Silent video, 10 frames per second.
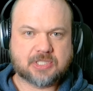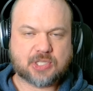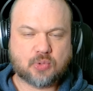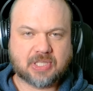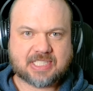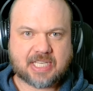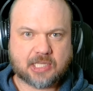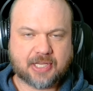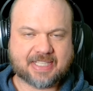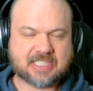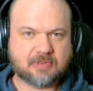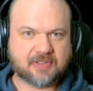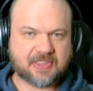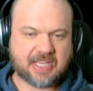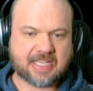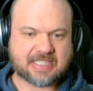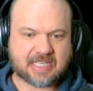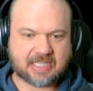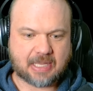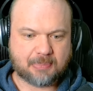So let's take a look at some of the things
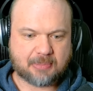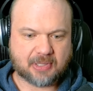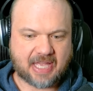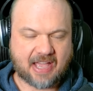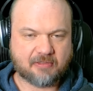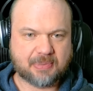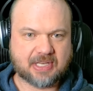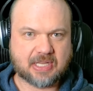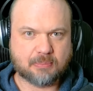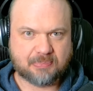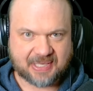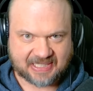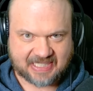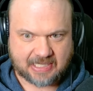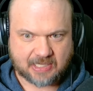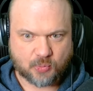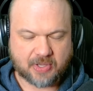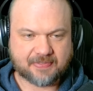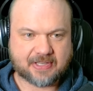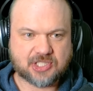that people have been building
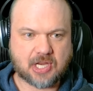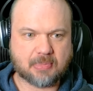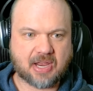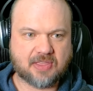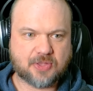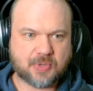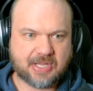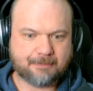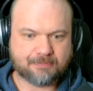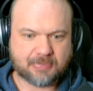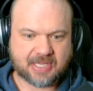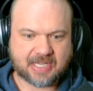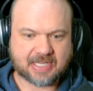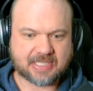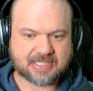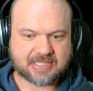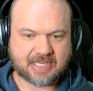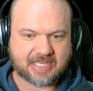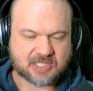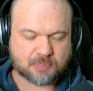with Gemini 3 because
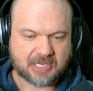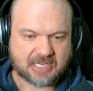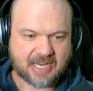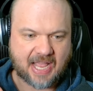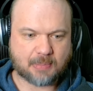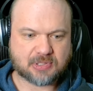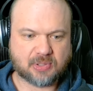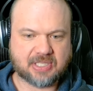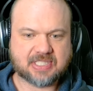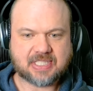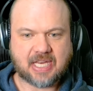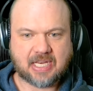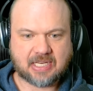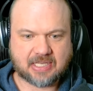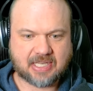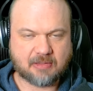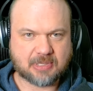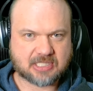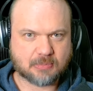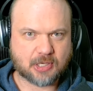it's been absolutely insane. It gave
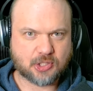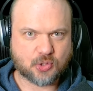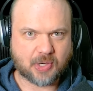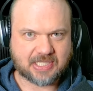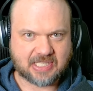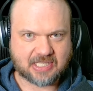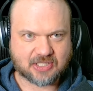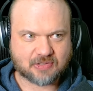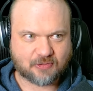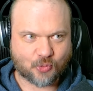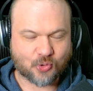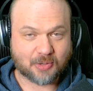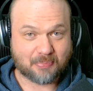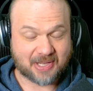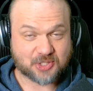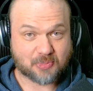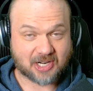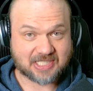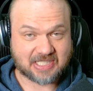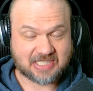me some new ideas for
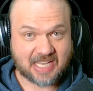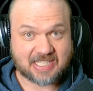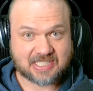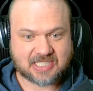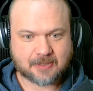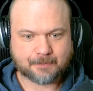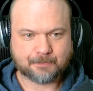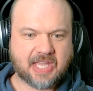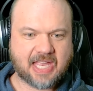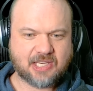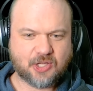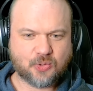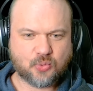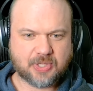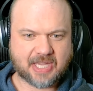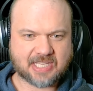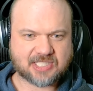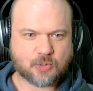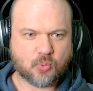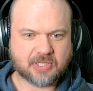benchmarks and tests. Can you
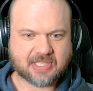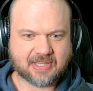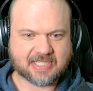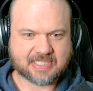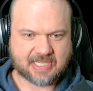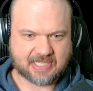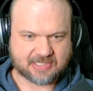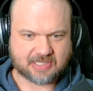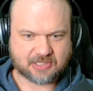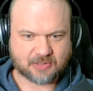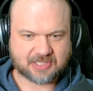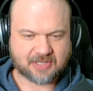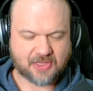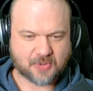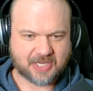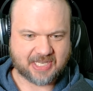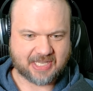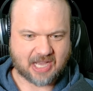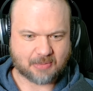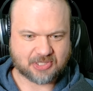guess what this is? So it's a
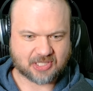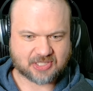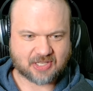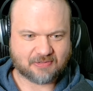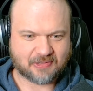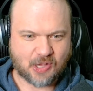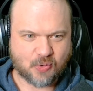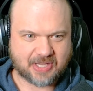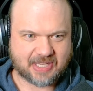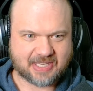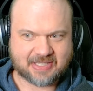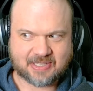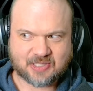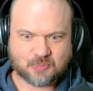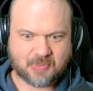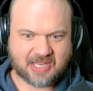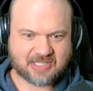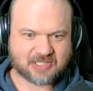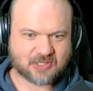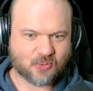3D objects flowing in a
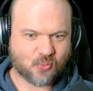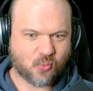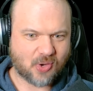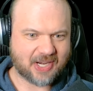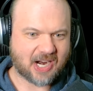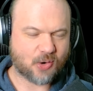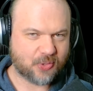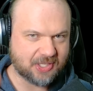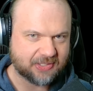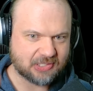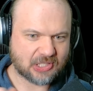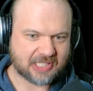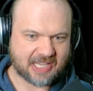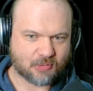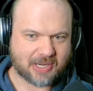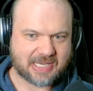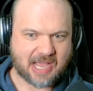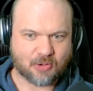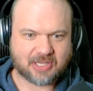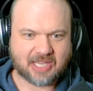space. What are we looking at right
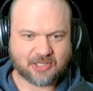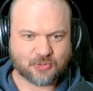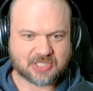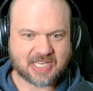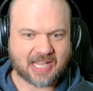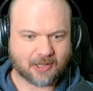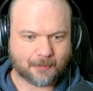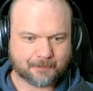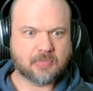now? Can you tell?